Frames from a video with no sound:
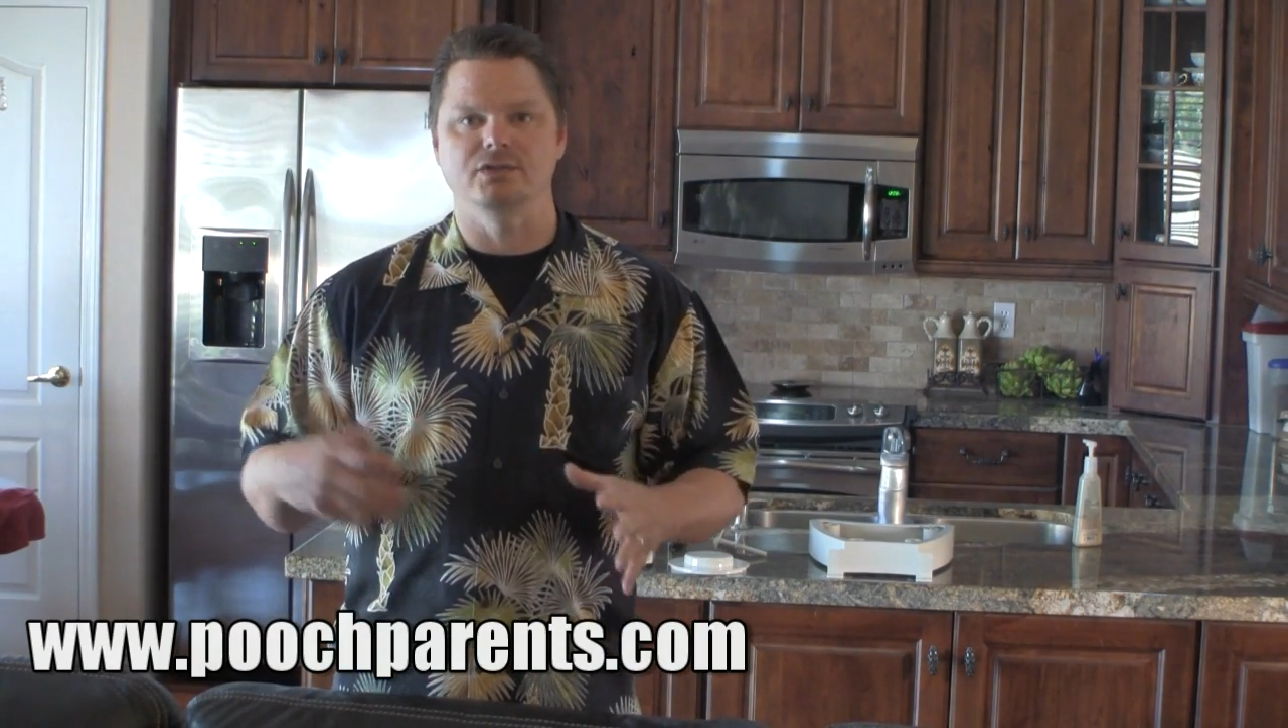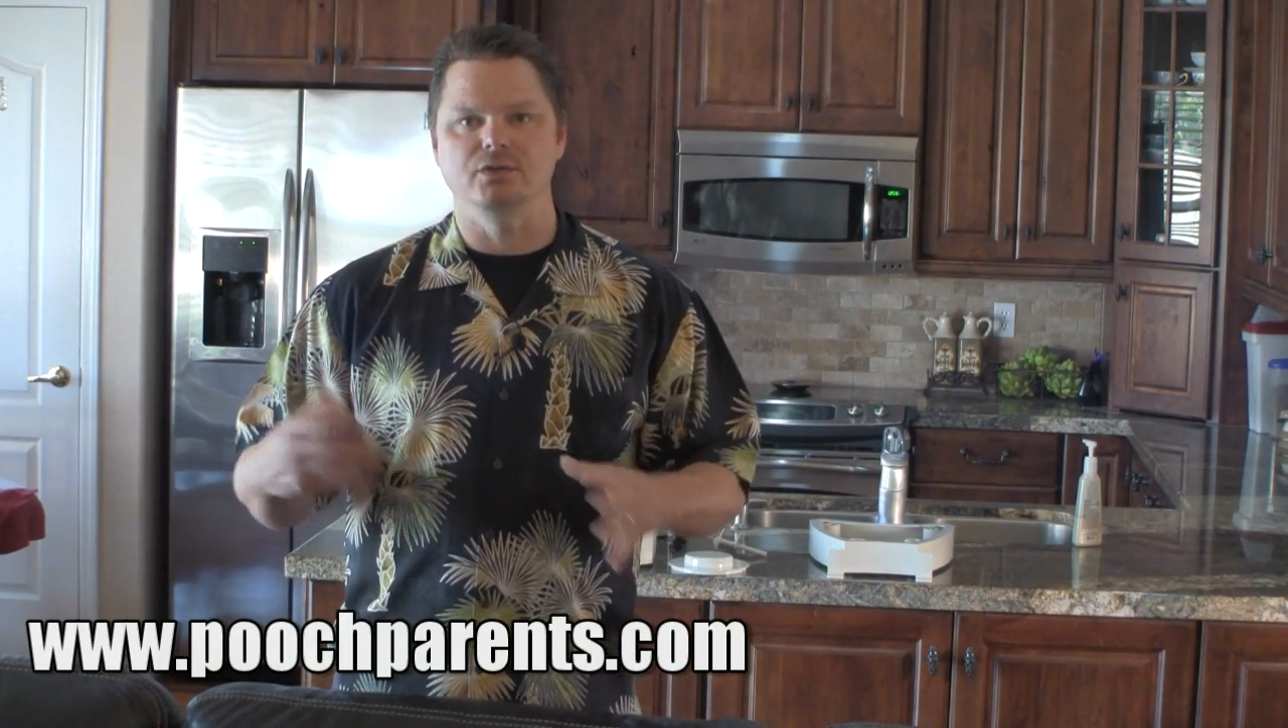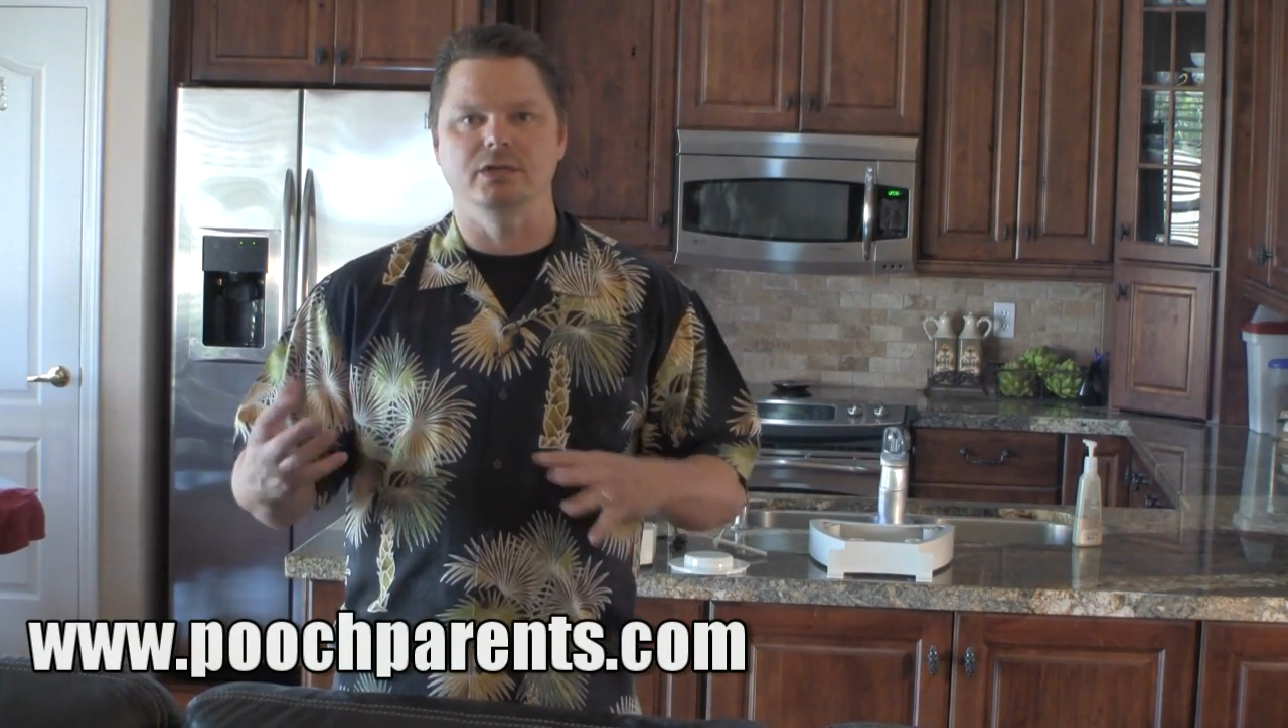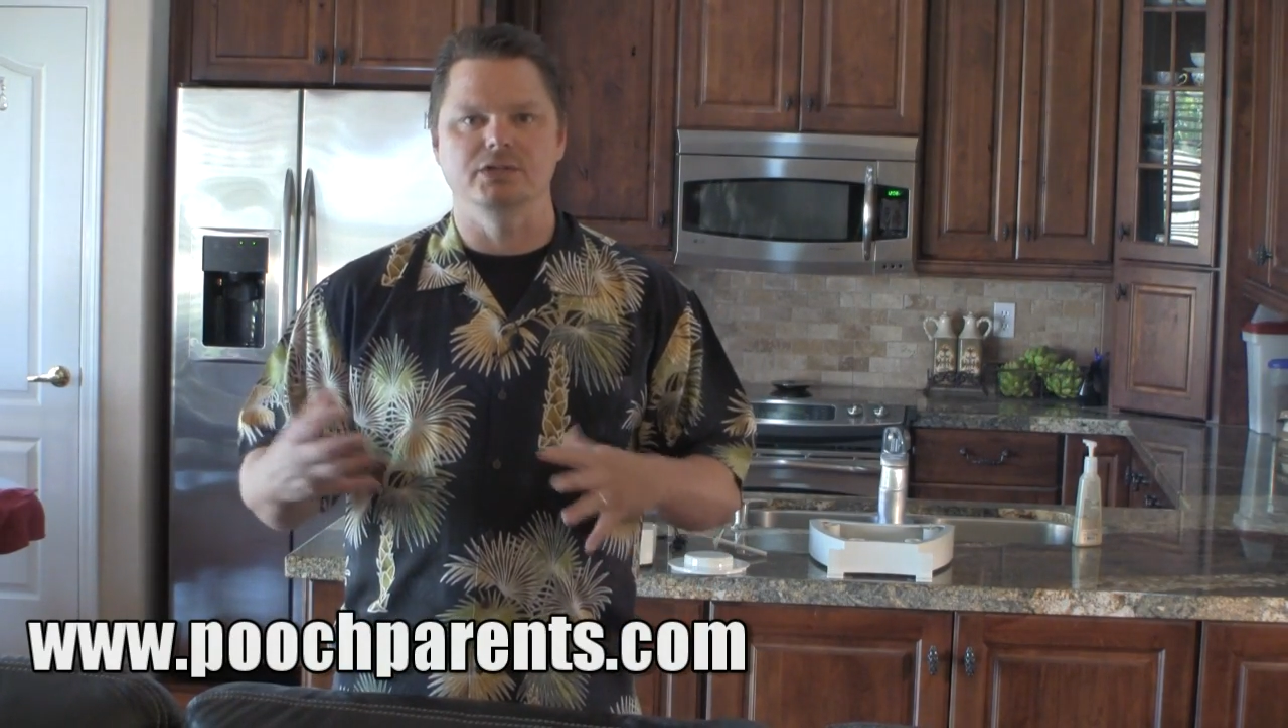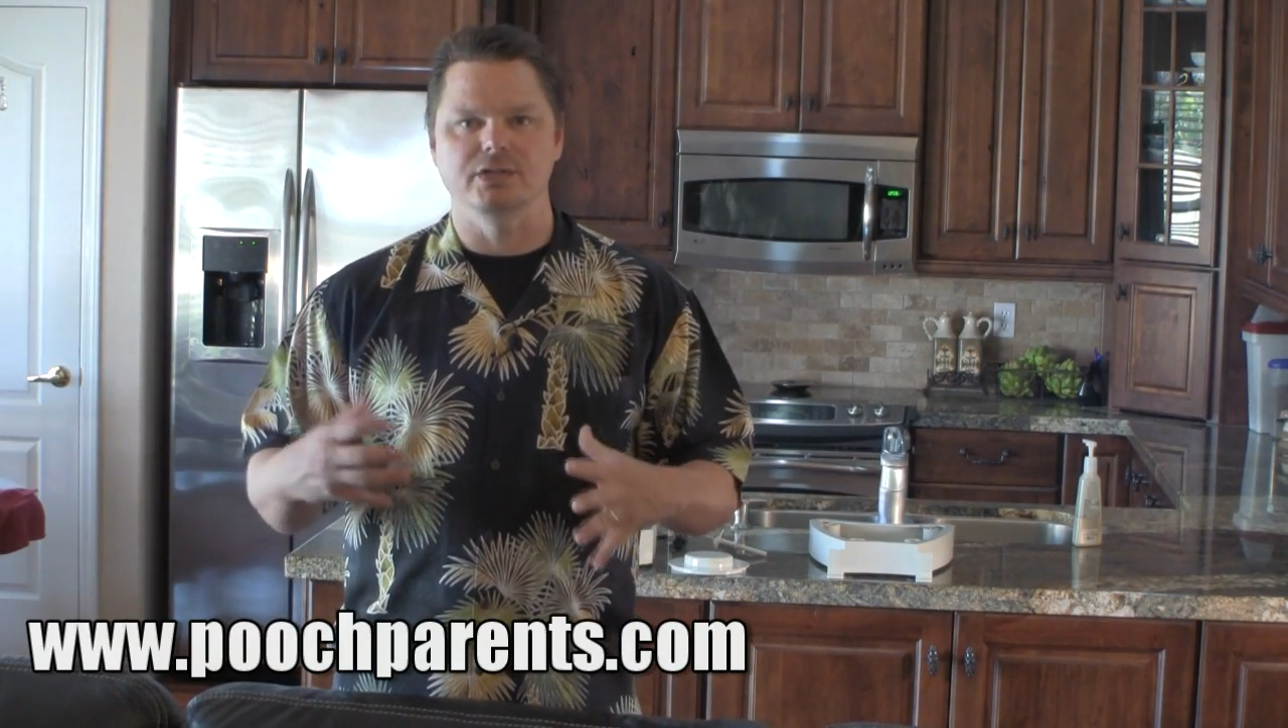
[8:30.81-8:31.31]
because
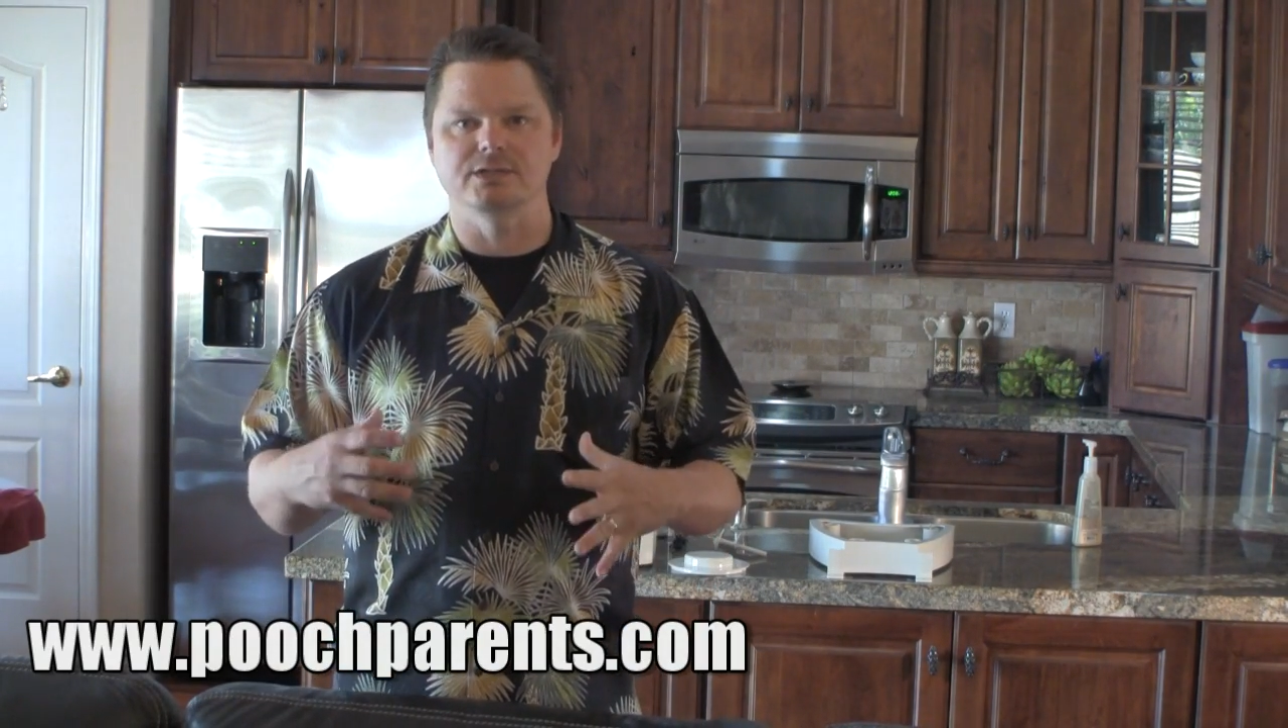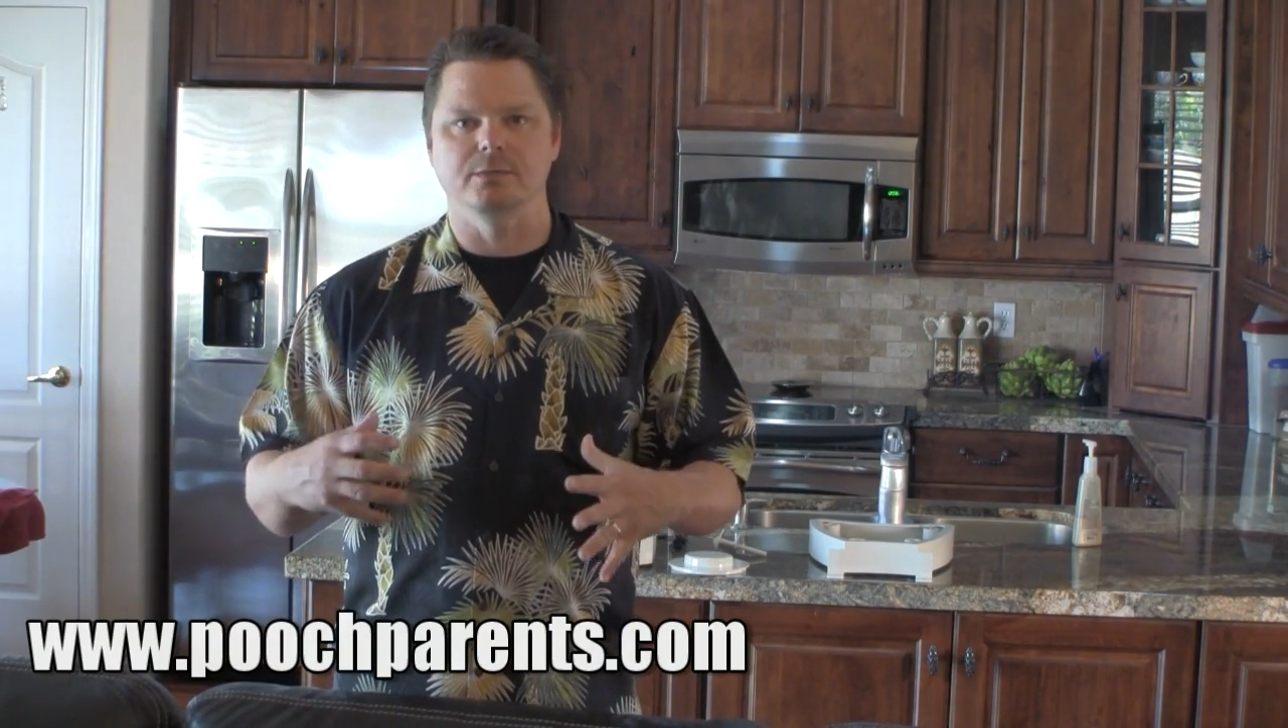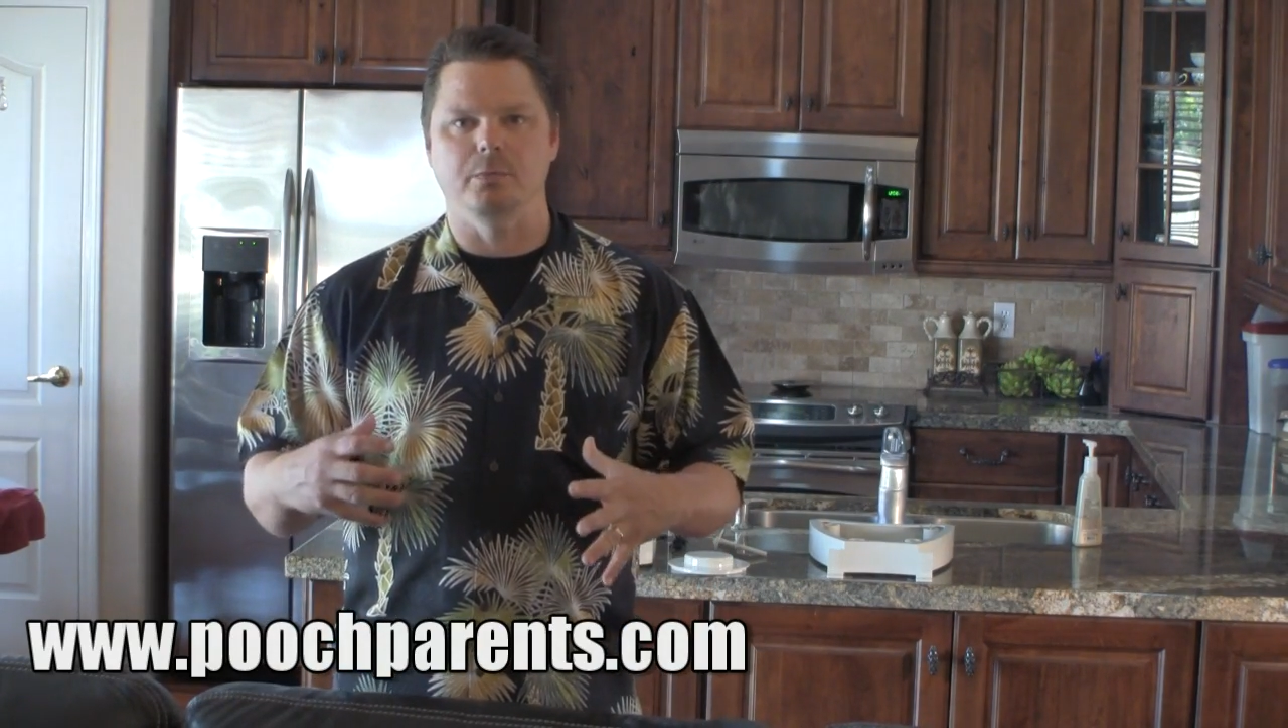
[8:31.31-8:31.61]
you can adjust the